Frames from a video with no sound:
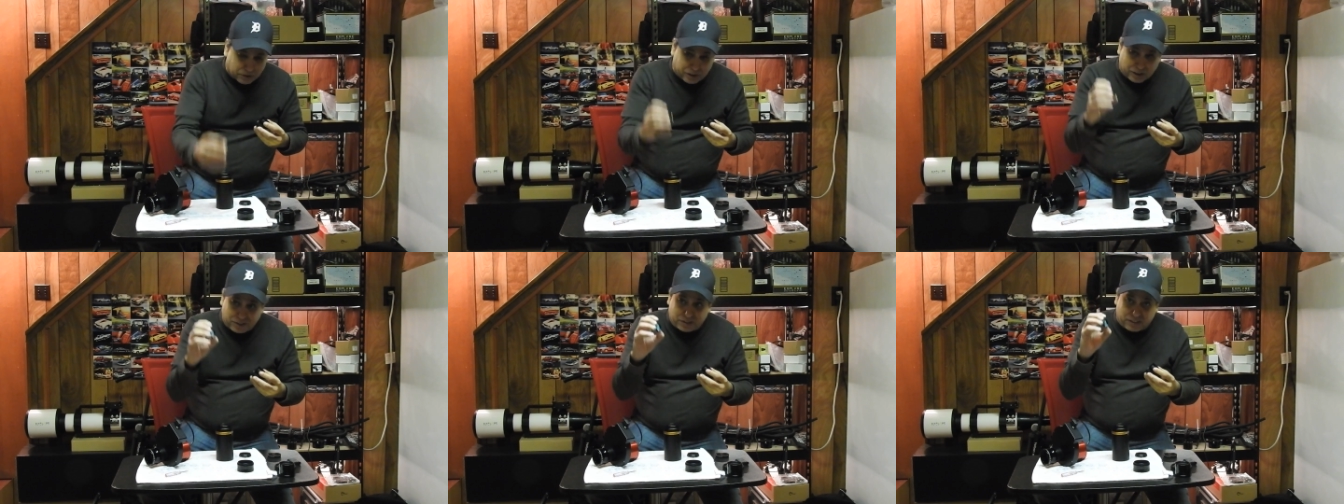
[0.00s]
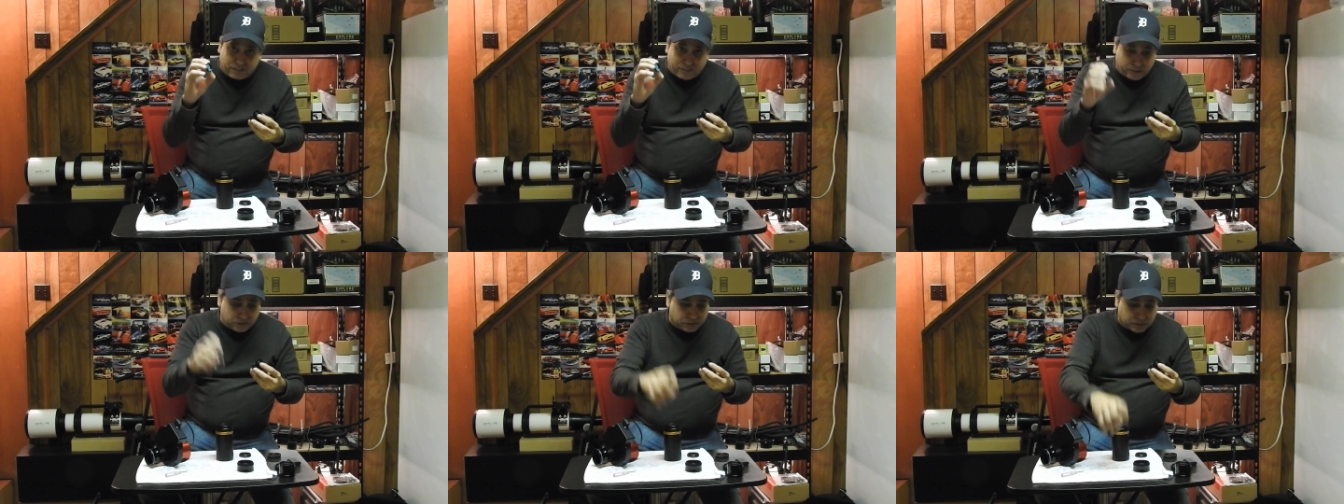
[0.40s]
There's the
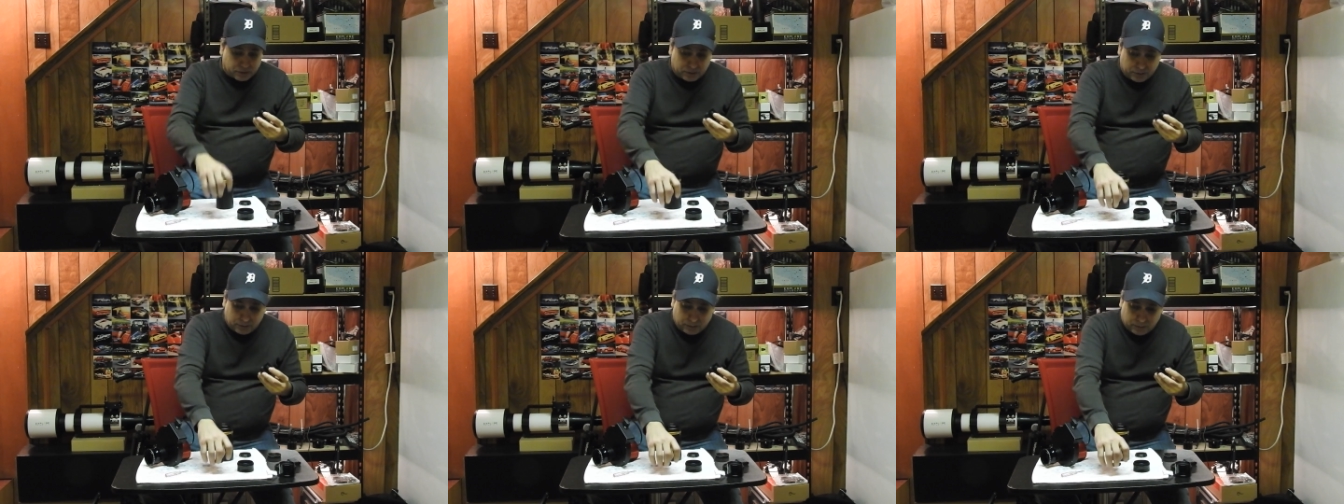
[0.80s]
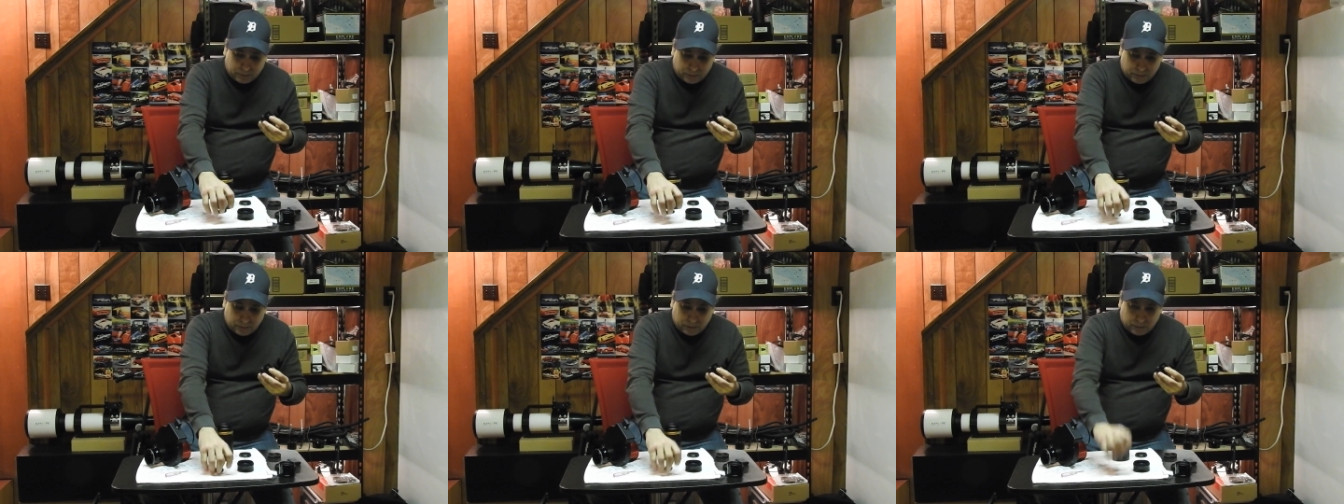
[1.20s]
filter,
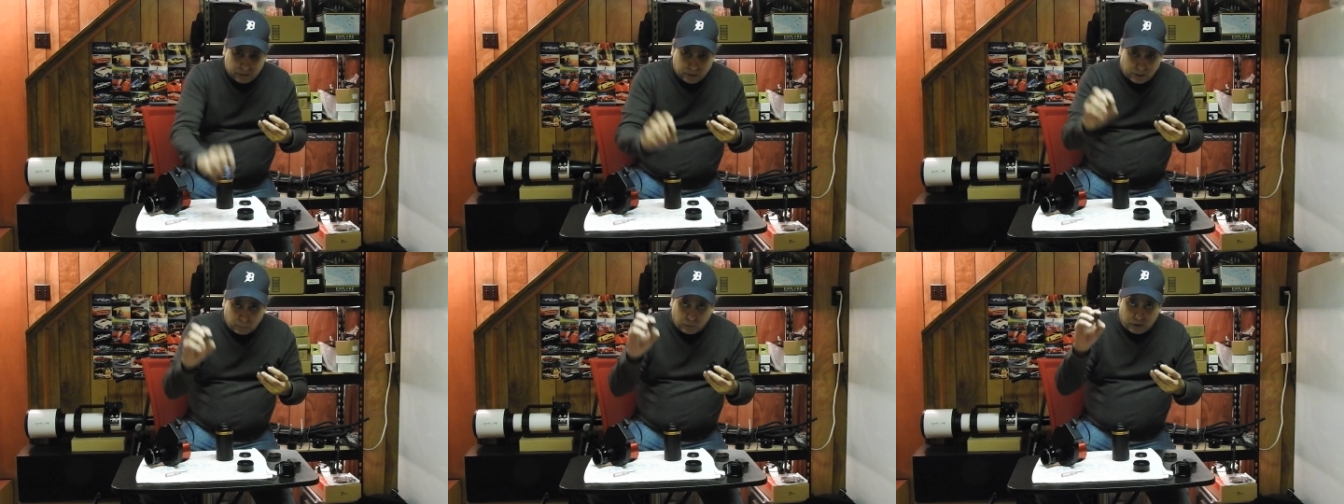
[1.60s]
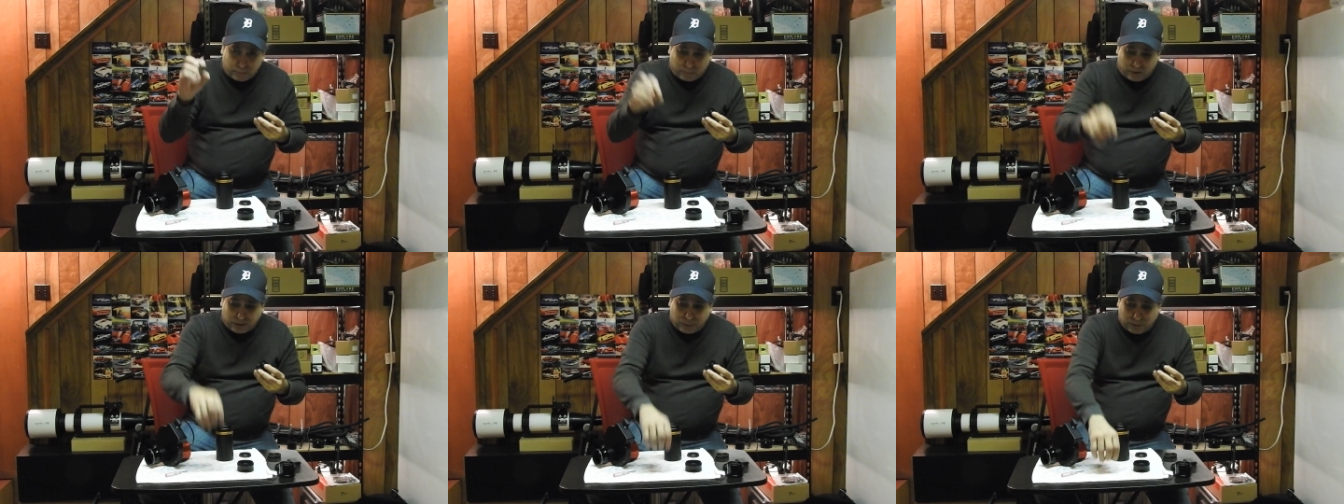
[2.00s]
a
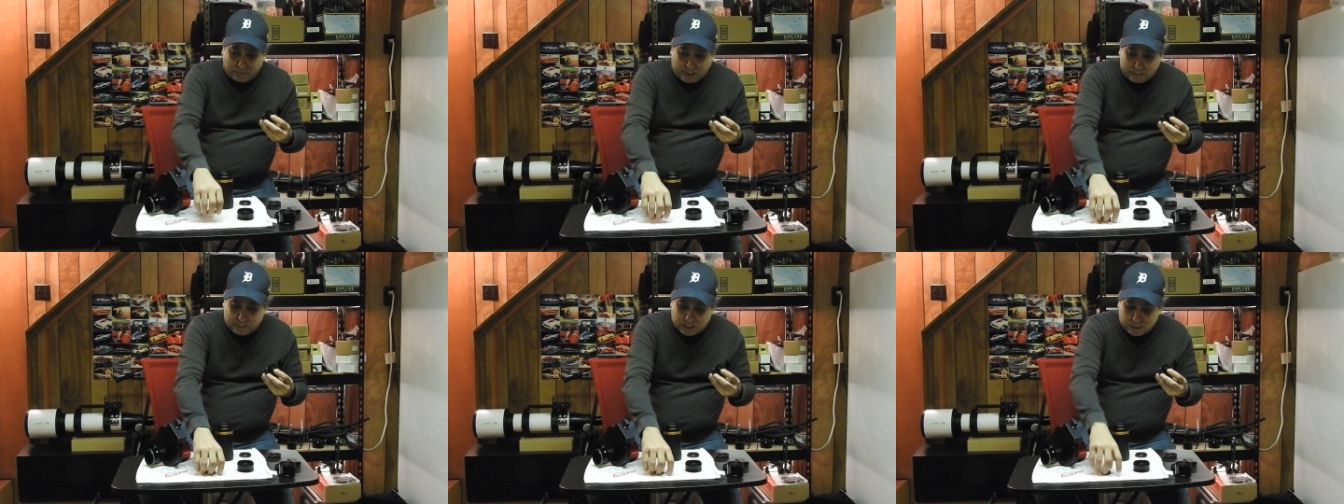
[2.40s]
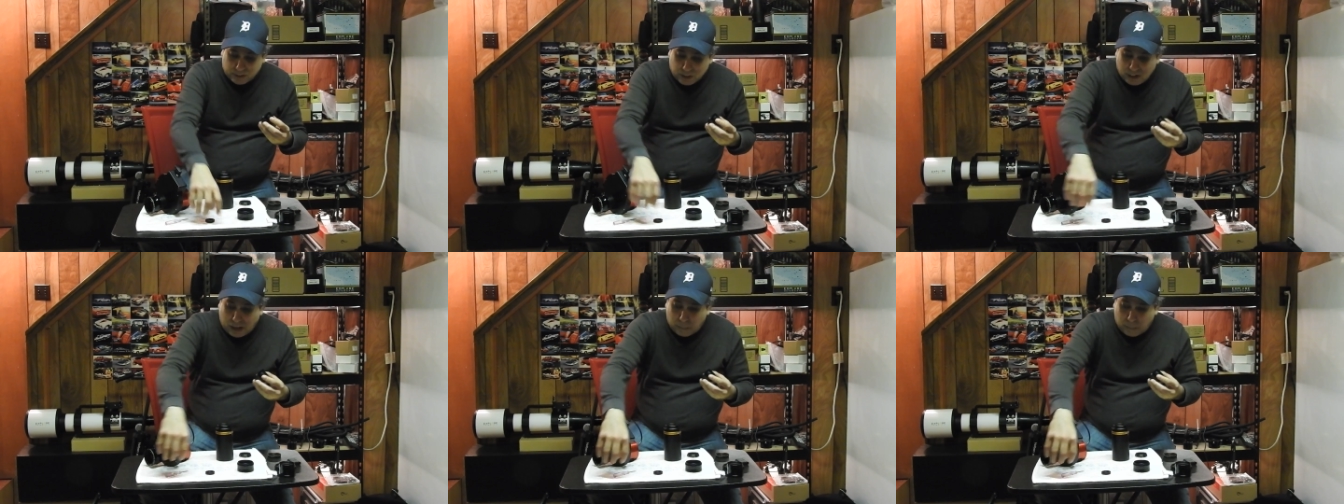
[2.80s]
1.25 inch.